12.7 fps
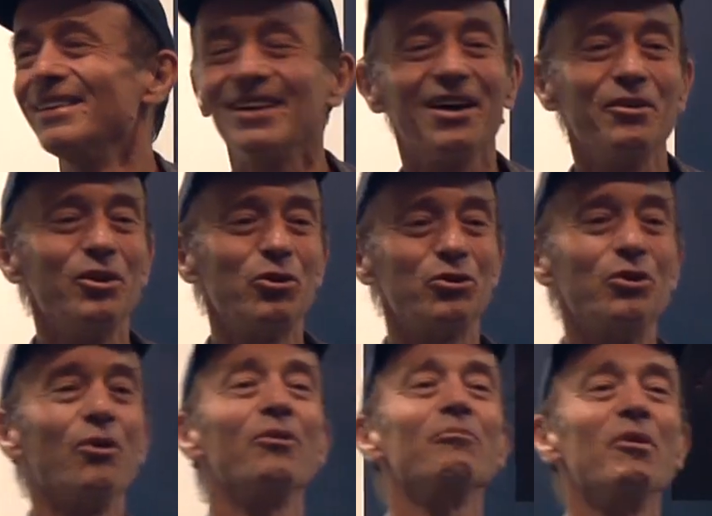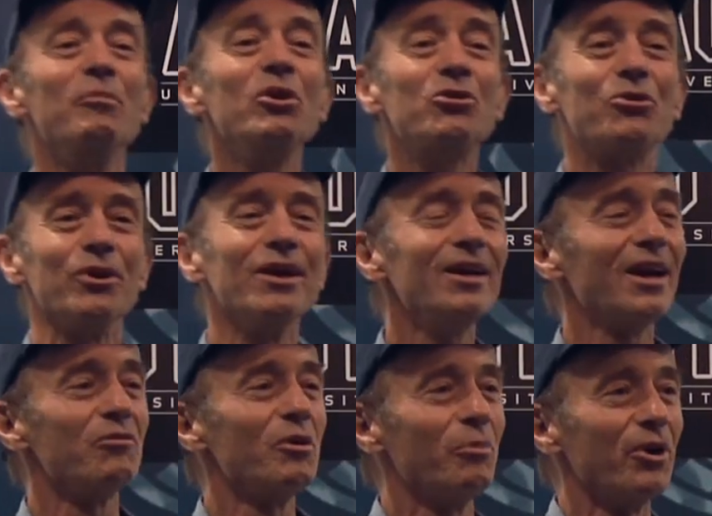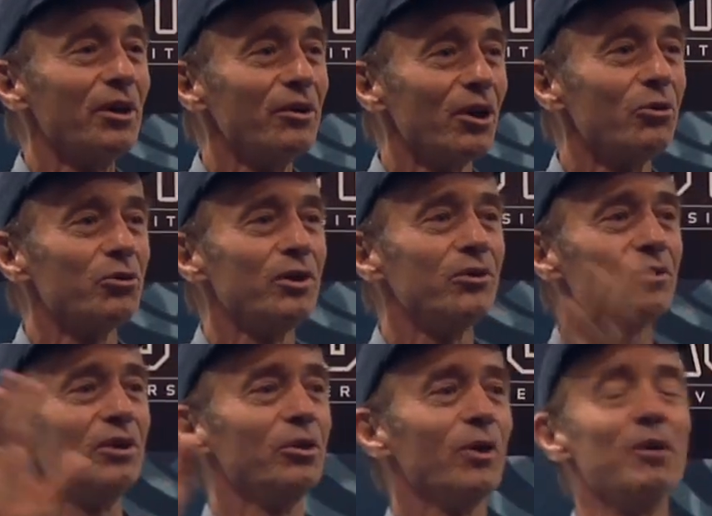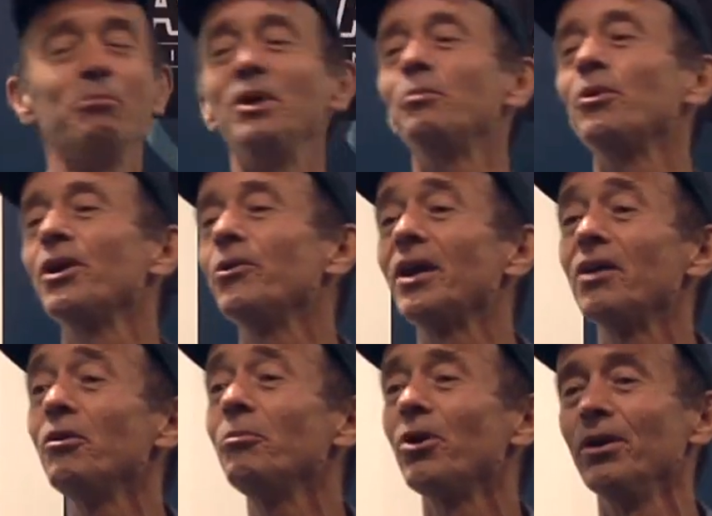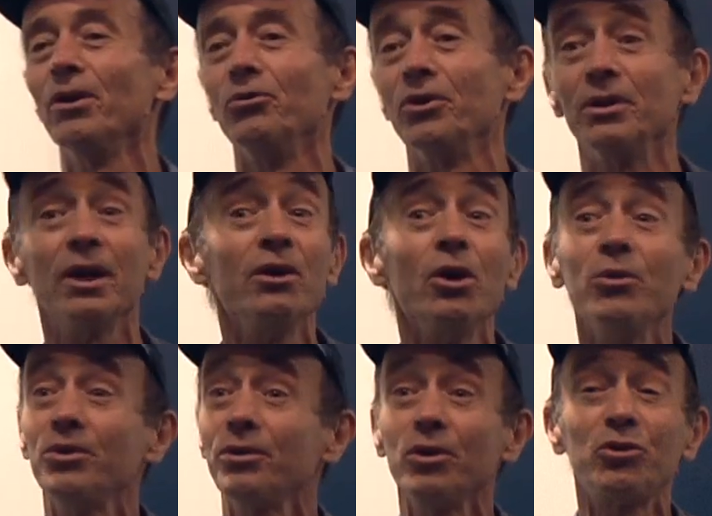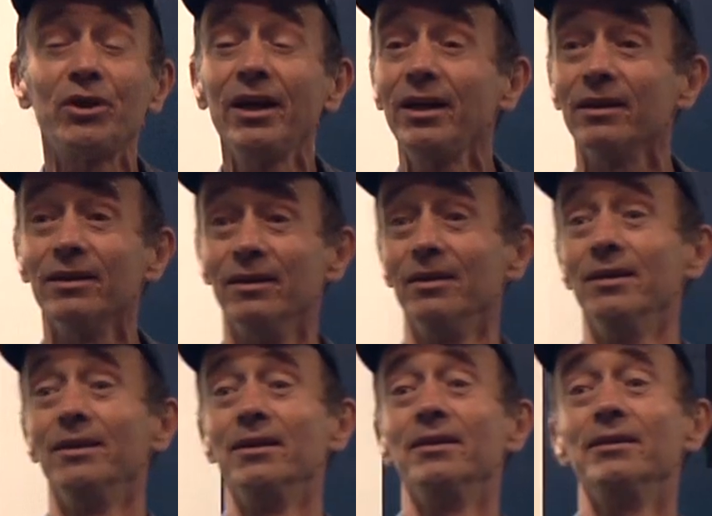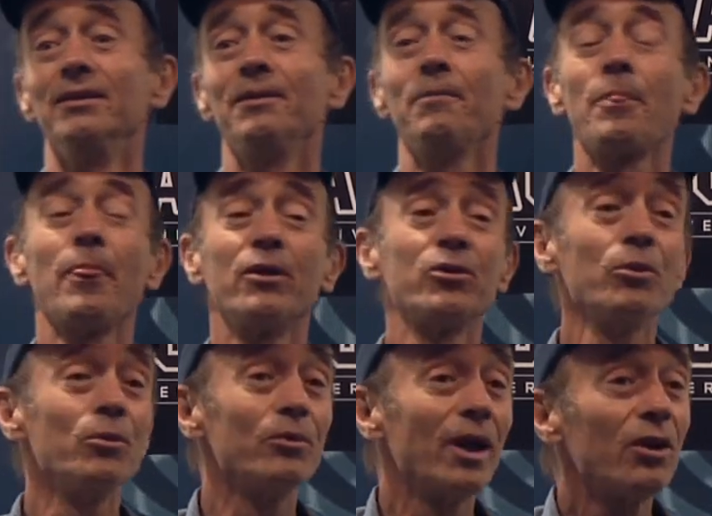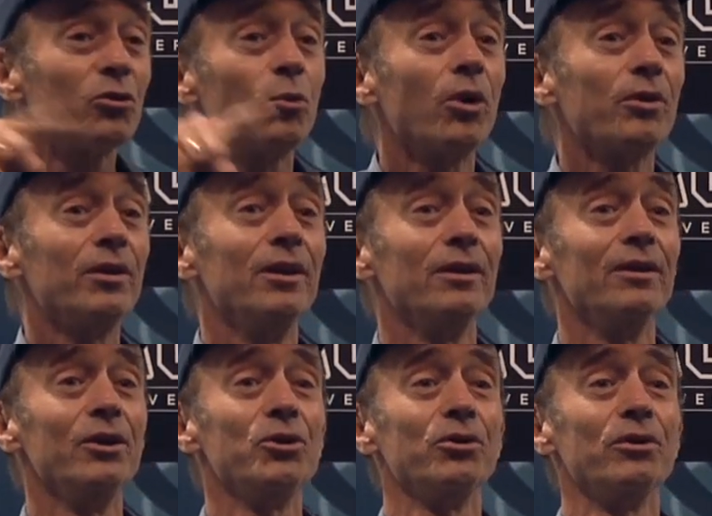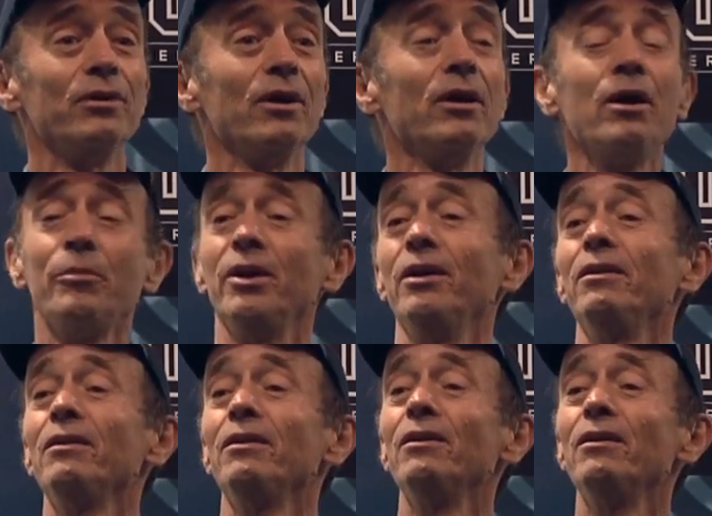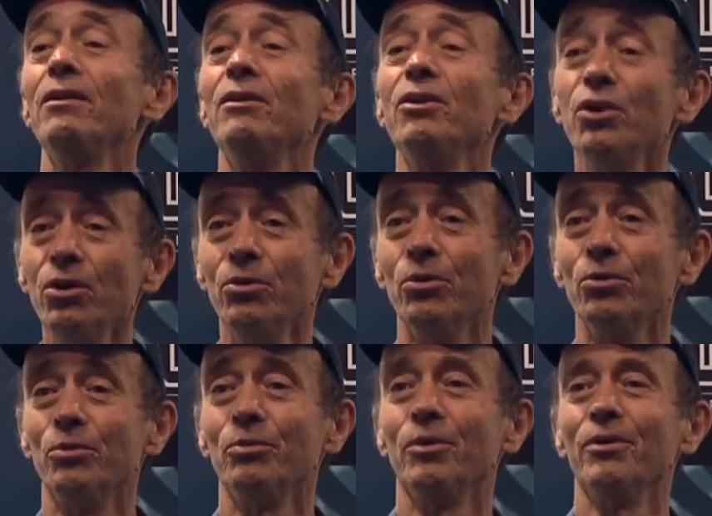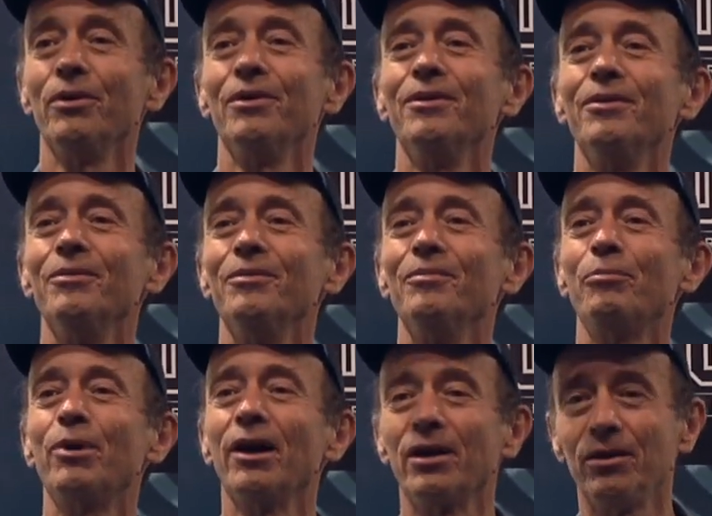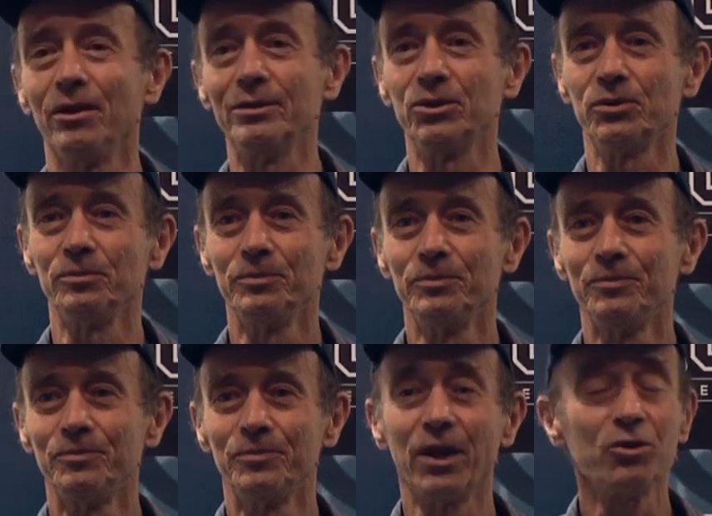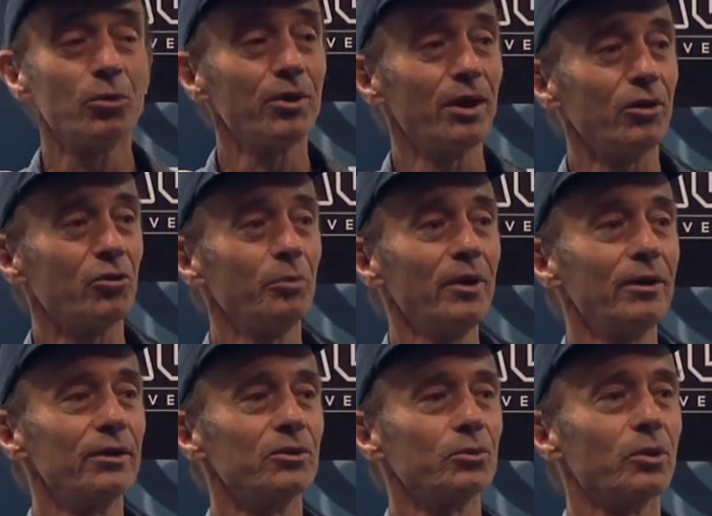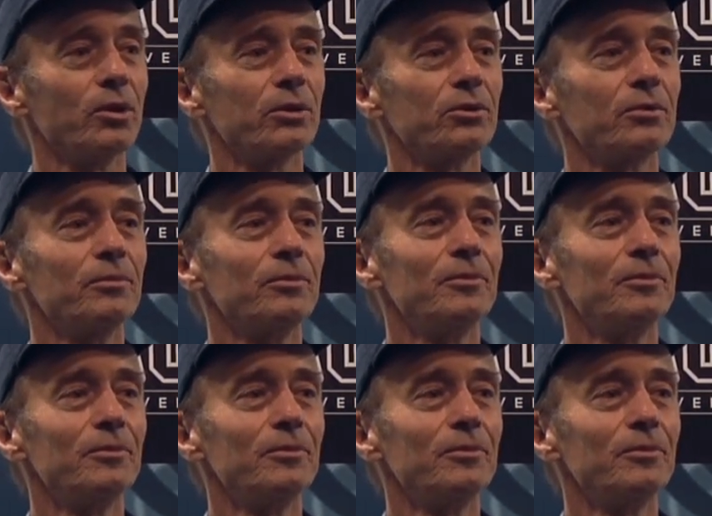Now, this is not a mystery. Everybody knows this. The UN people know it. Everybody knows it. They know it to this day. So that's what the Indonesian army knew prior to this. That's what their experience was.